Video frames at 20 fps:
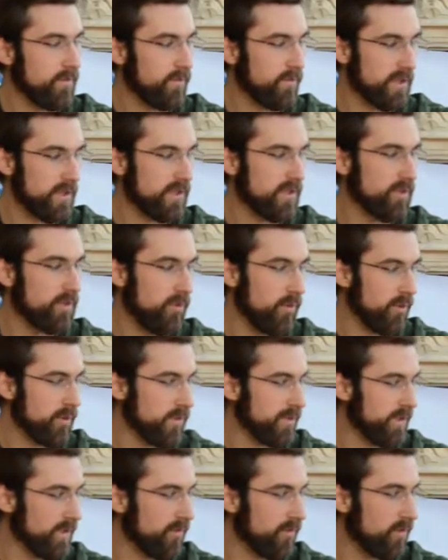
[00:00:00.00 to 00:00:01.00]
we
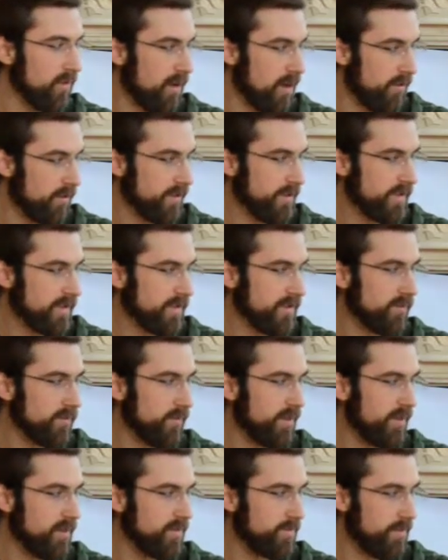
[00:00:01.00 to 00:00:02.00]
support Nicaraguans
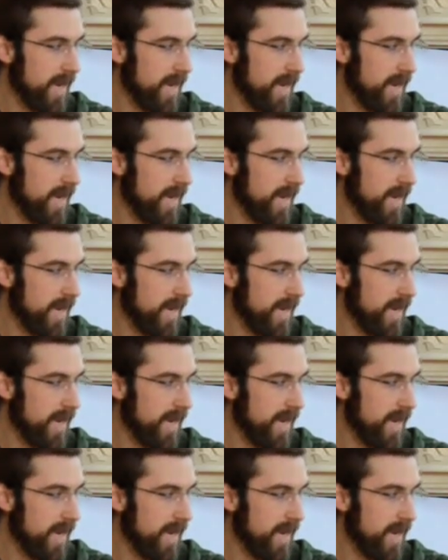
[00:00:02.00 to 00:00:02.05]
with a